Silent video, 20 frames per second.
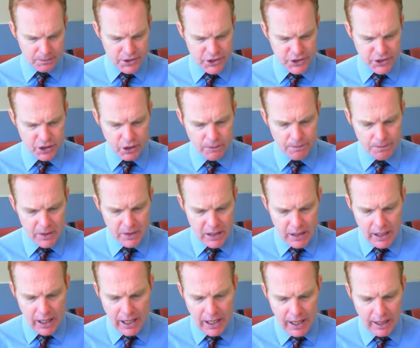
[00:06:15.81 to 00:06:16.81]
So
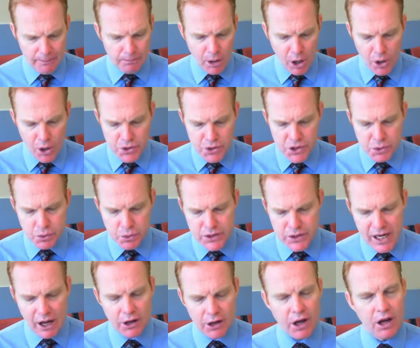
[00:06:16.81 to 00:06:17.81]
Moses was
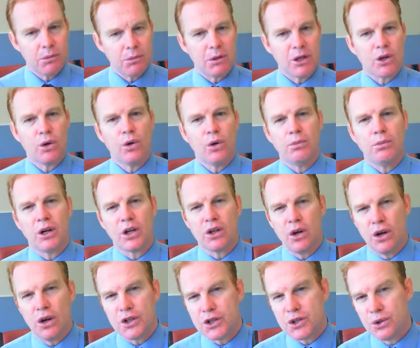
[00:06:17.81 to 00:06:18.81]
now going to be called by
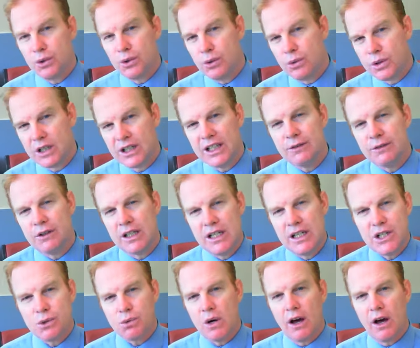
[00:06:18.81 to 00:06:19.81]
God to deliver
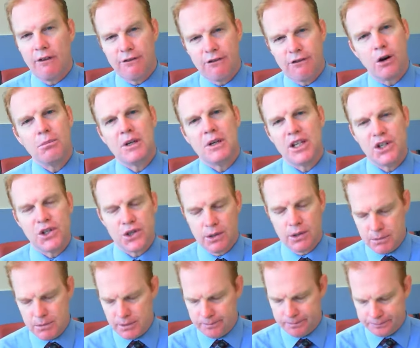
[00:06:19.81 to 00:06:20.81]
Israel from
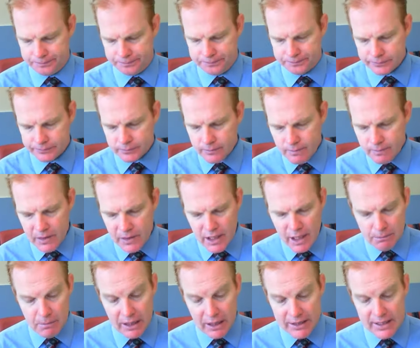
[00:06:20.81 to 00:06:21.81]
Egypt.
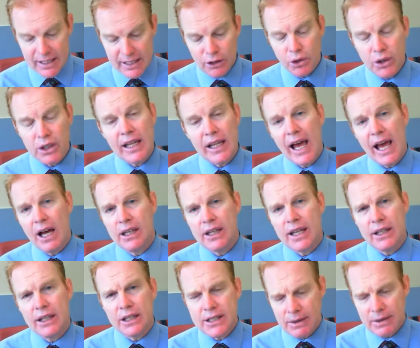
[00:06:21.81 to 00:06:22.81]
But now
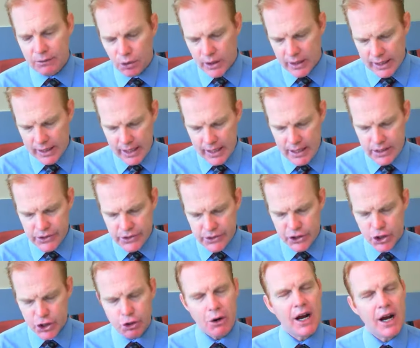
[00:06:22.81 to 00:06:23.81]
let's have a look at his
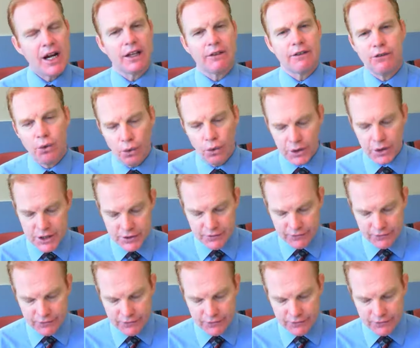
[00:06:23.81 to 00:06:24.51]
training for this.